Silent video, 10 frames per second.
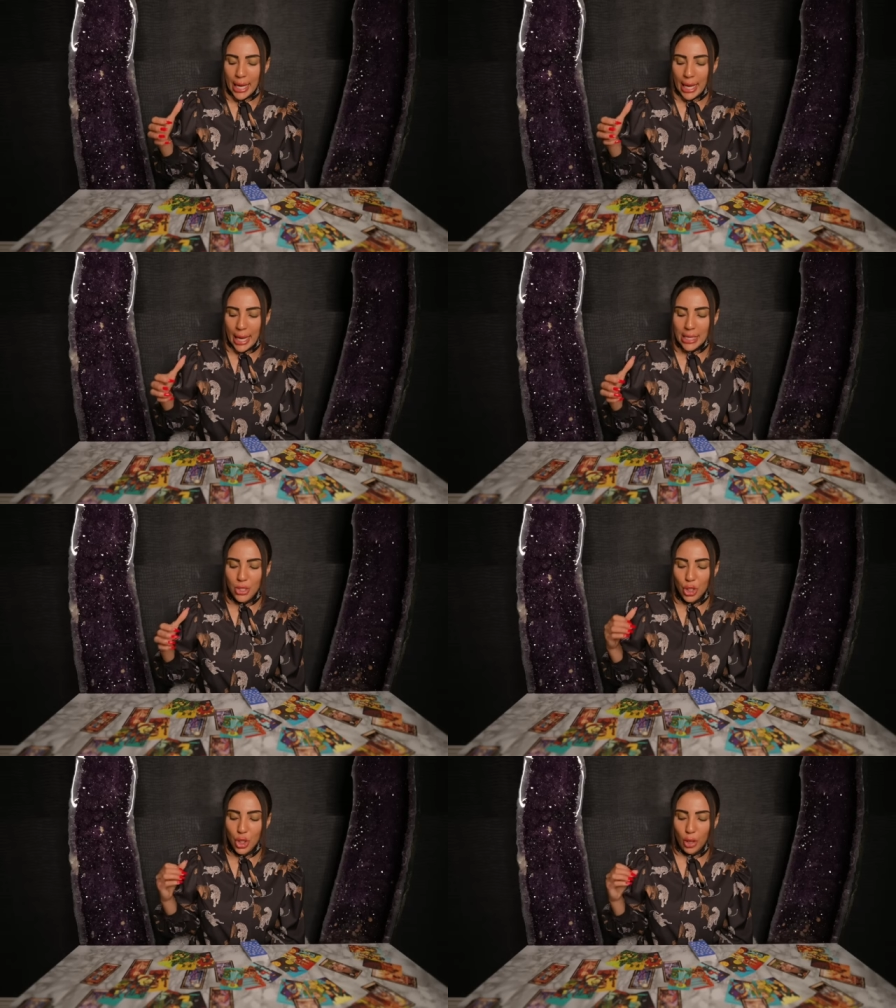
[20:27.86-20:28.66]
is
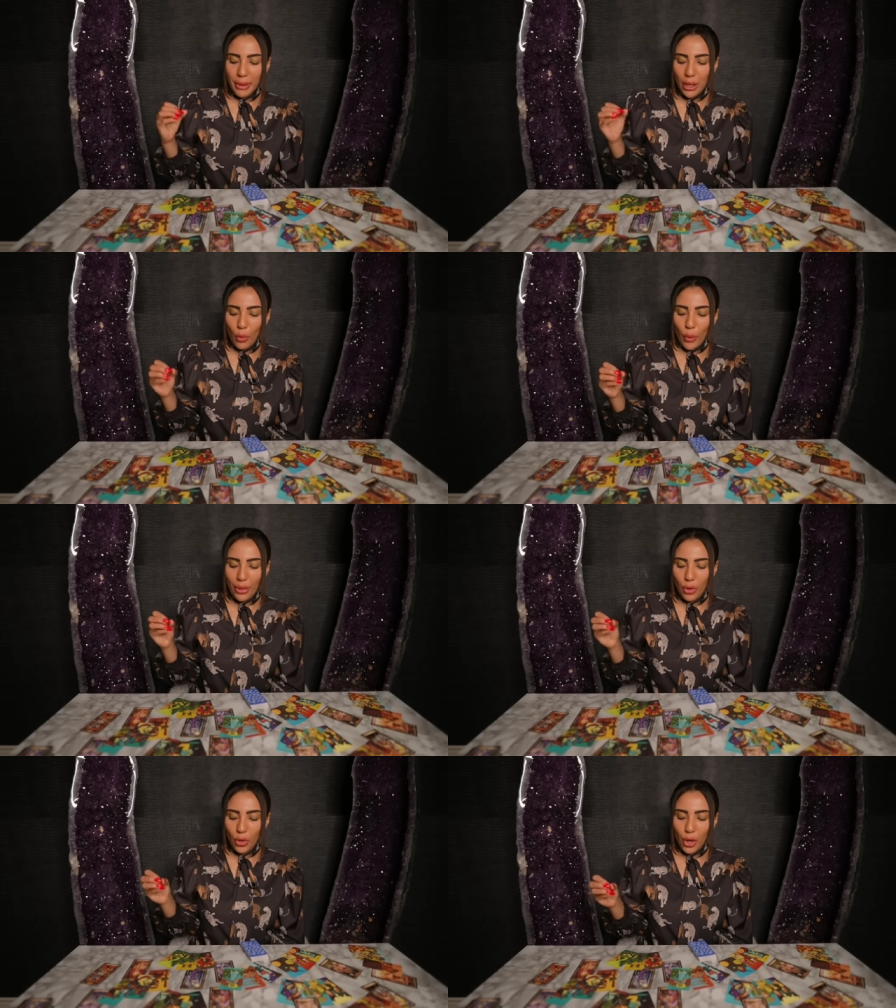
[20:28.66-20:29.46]
determining
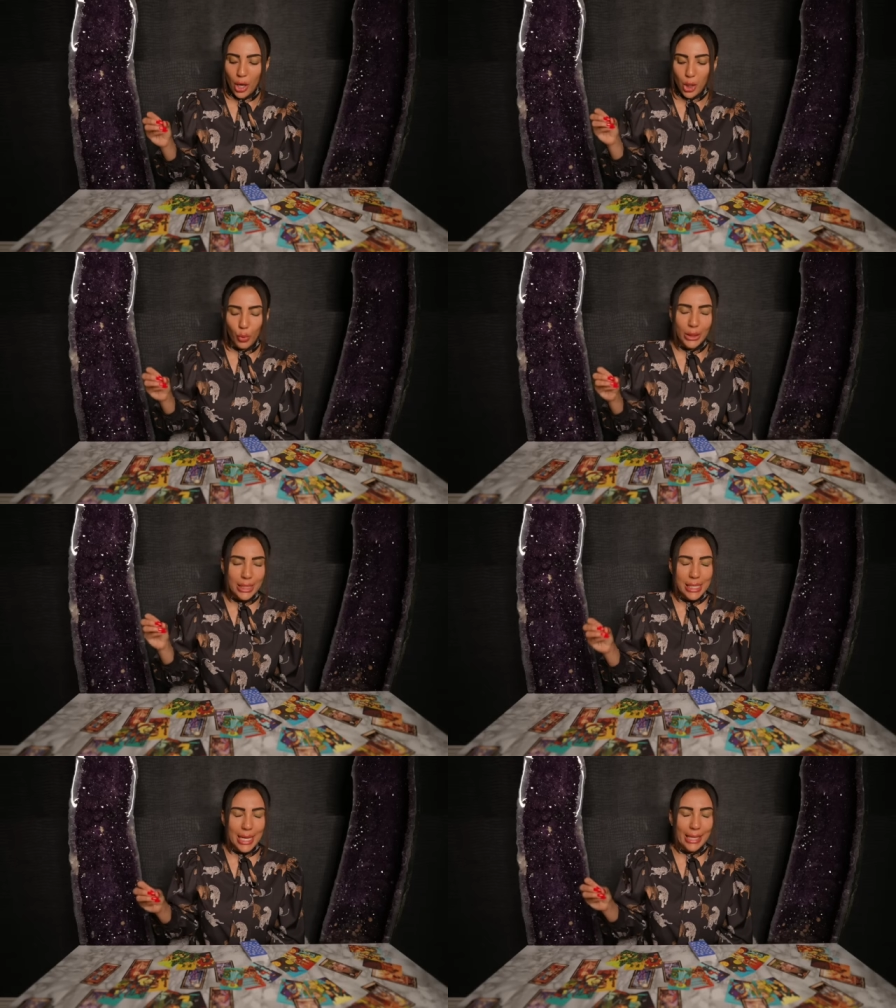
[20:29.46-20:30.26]
whether or not you're willing
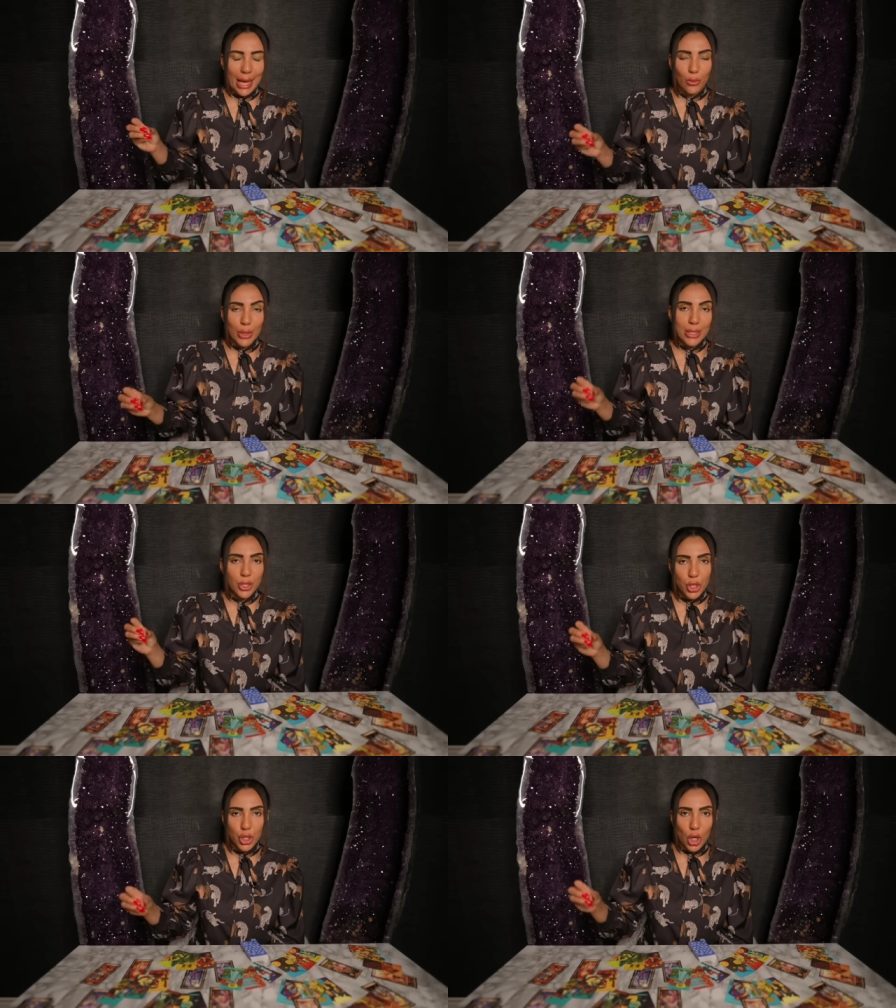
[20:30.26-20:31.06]
to take that risk
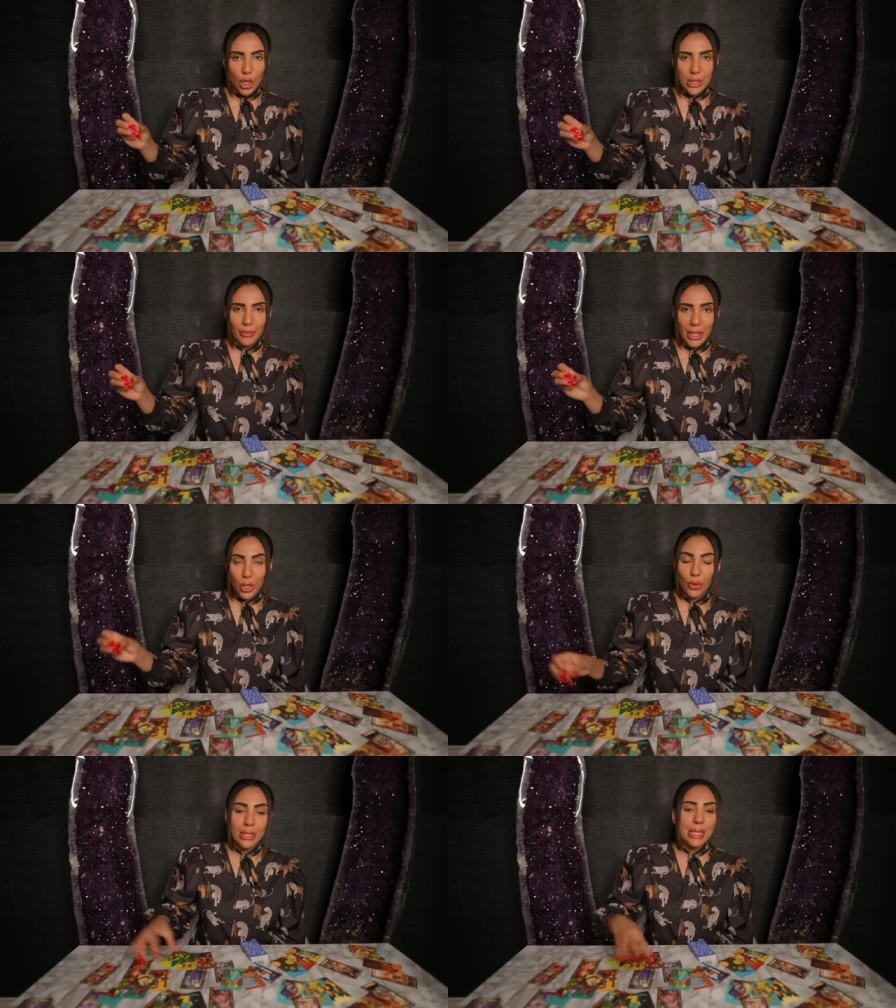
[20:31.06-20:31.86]
to start something
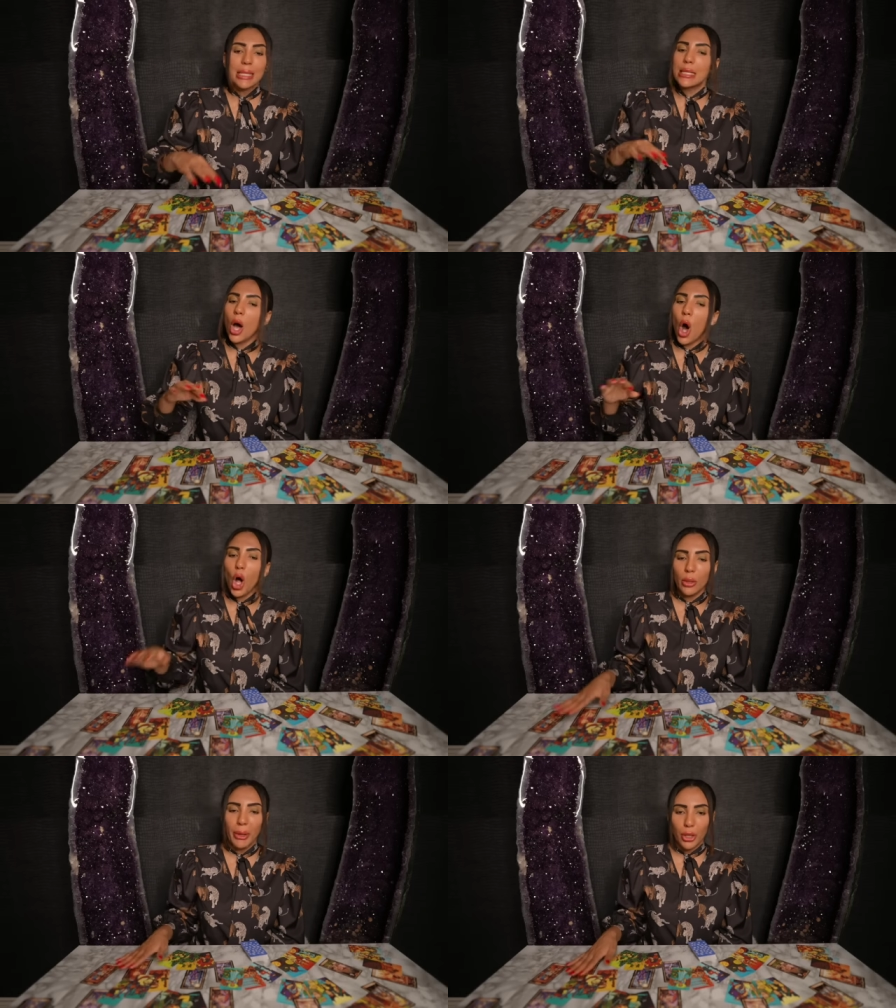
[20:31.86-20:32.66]
new because this is
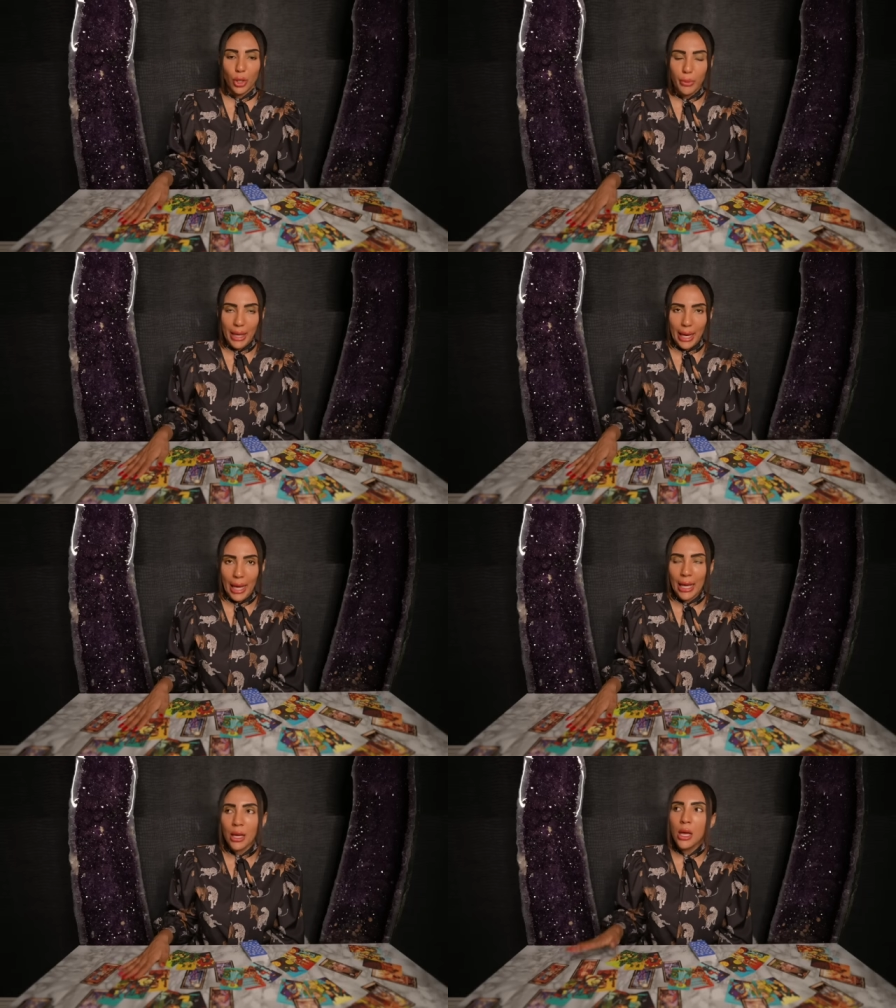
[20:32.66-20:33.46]
all about a new
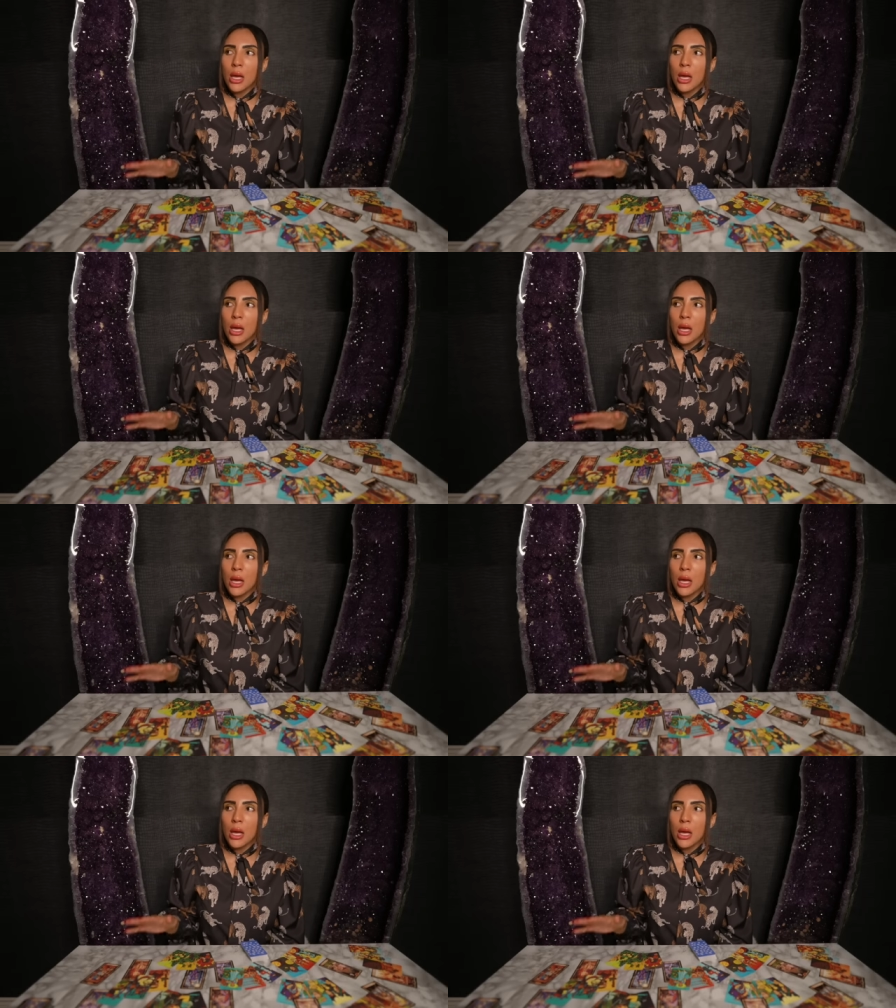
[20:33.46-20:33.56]
beginning.